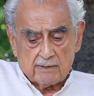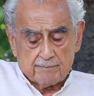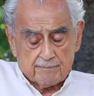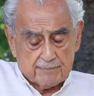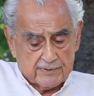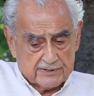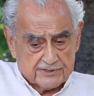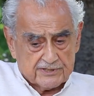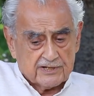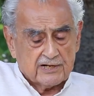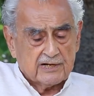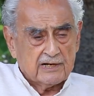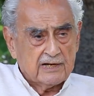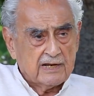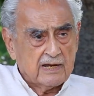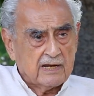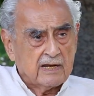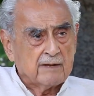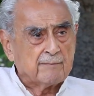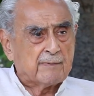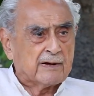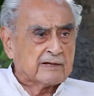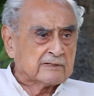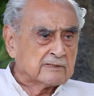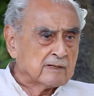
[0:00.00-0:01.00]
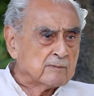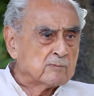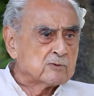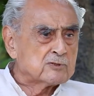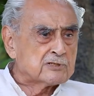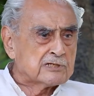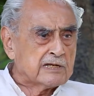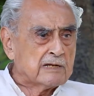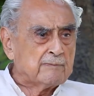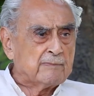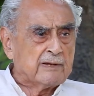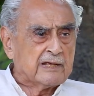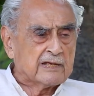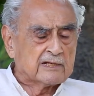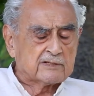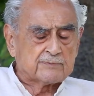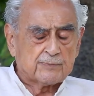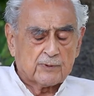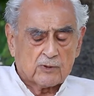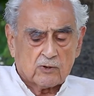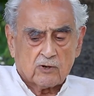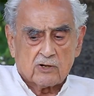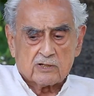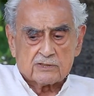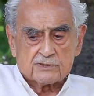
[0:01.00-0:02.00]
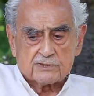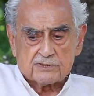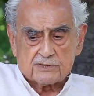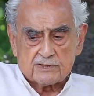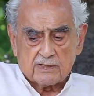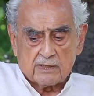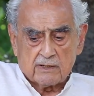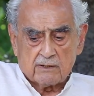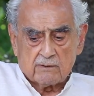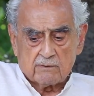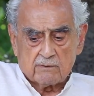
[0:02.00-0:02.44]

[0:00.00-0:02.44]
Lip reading: particularly among the Muslim leagues, because